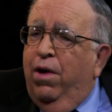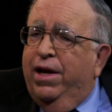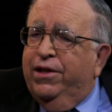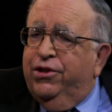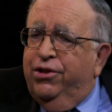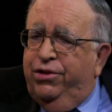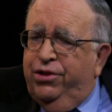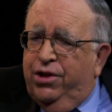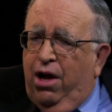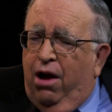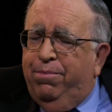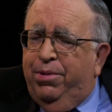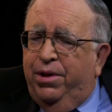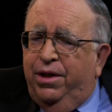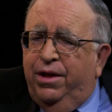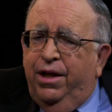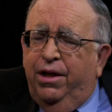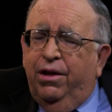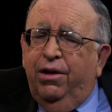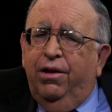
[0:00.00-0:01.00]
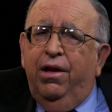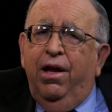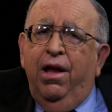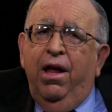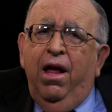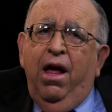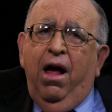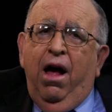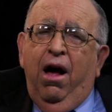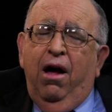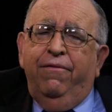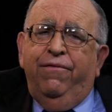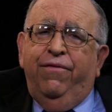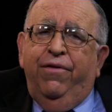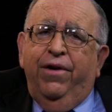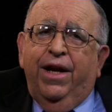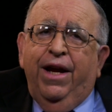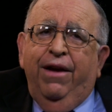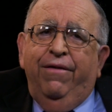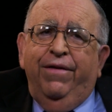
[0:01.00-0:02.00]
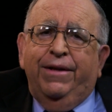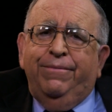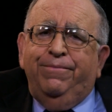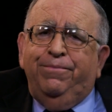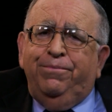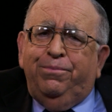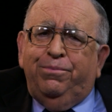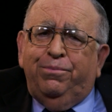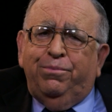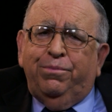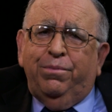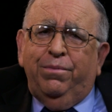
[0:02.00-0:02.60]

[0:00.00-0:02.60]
Westerns up until Unforgiven,